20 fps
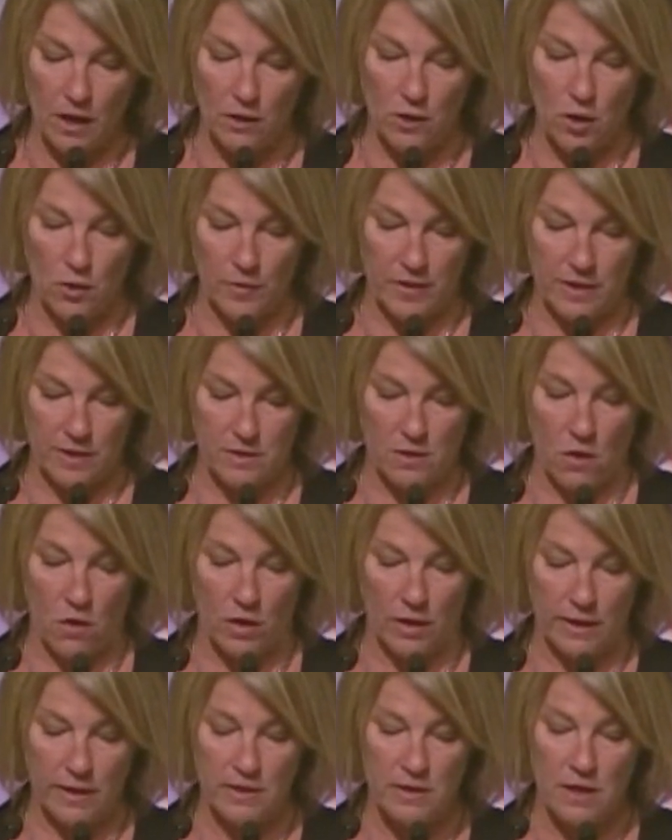along with his
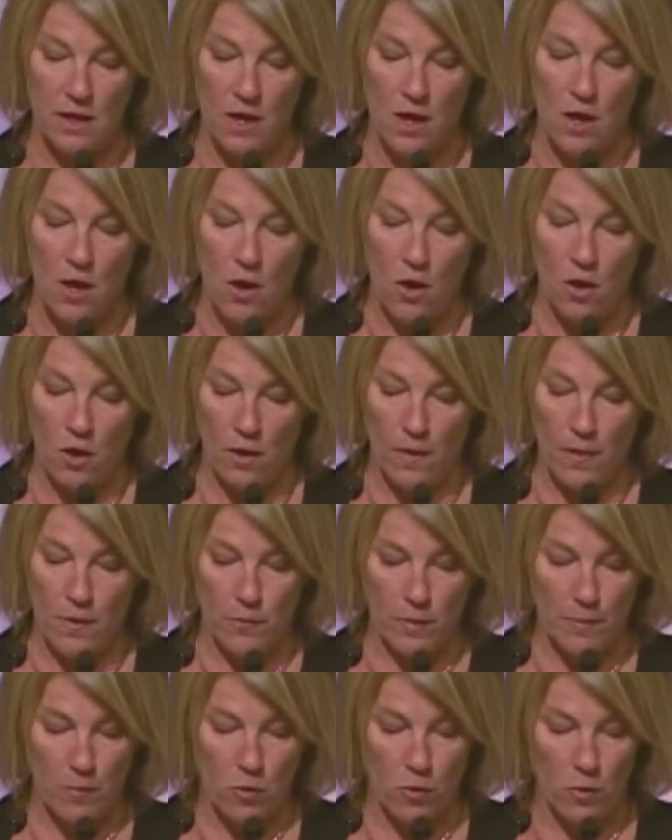colleagues, on
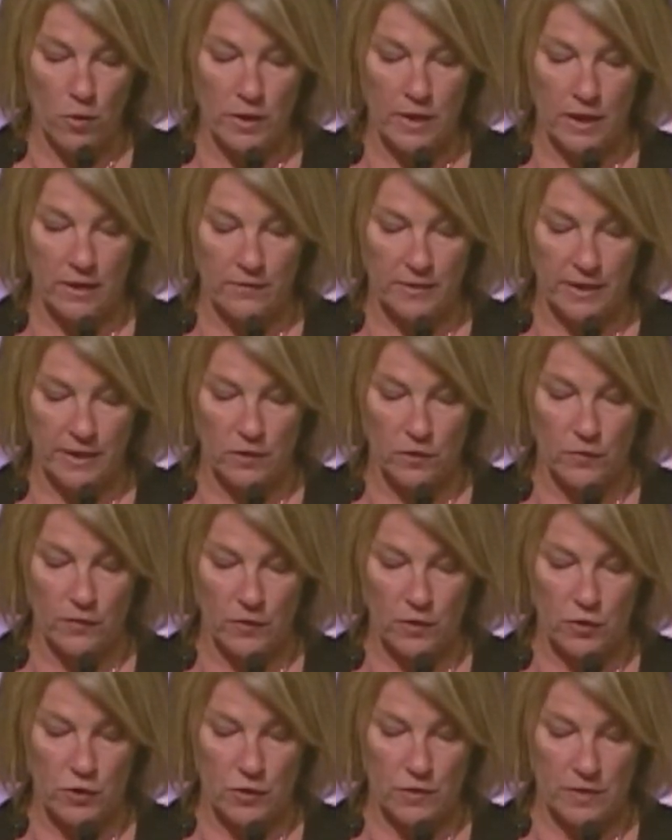the report of legal
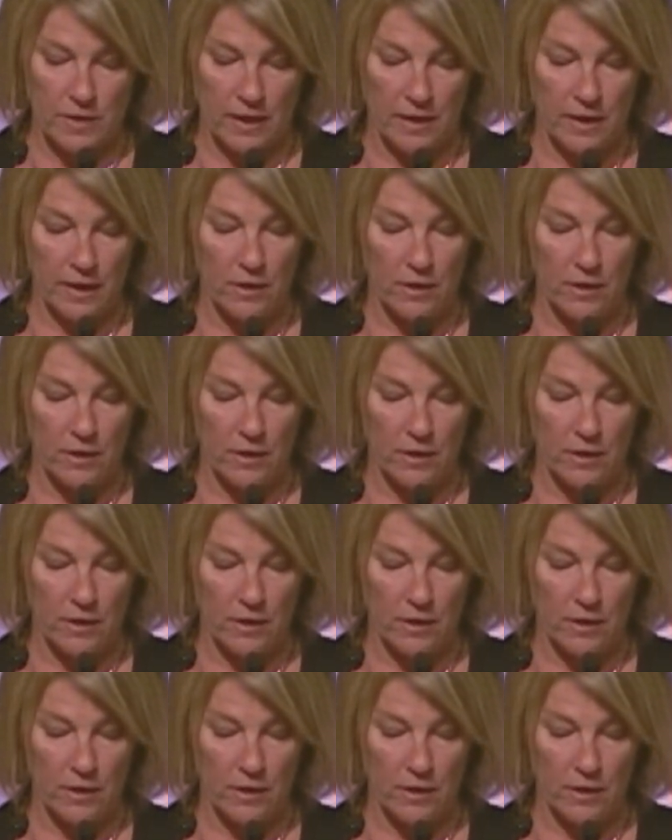futures,